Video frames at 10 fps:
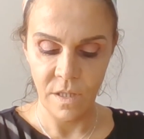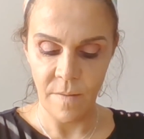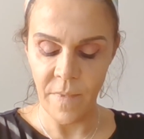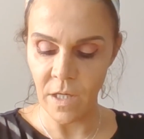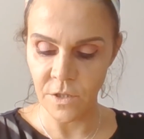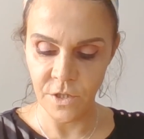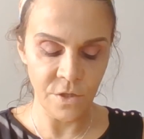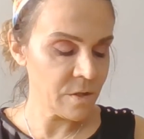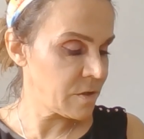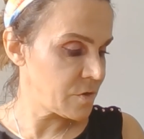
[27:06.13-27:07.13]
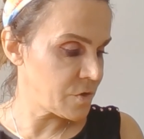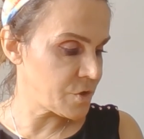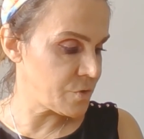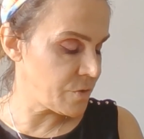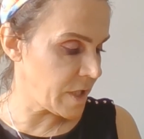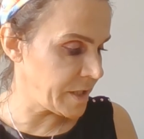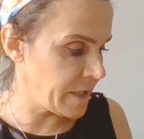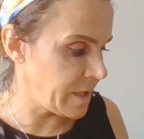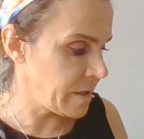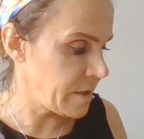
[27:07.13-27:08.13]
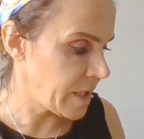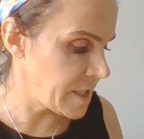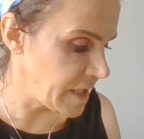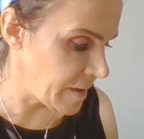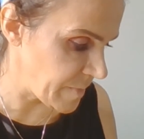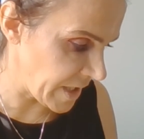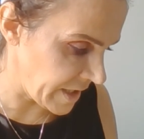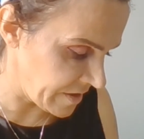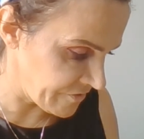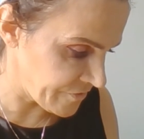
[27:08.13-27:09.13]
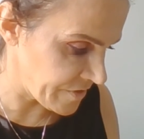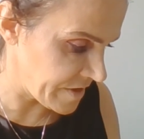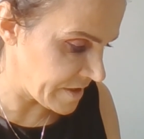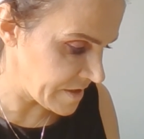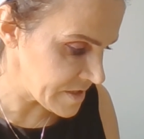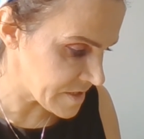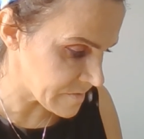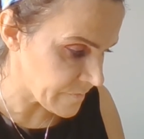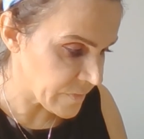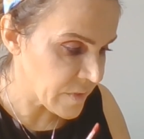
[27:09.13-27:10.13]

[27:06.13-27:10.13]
I'm not going to do any lip liner for this.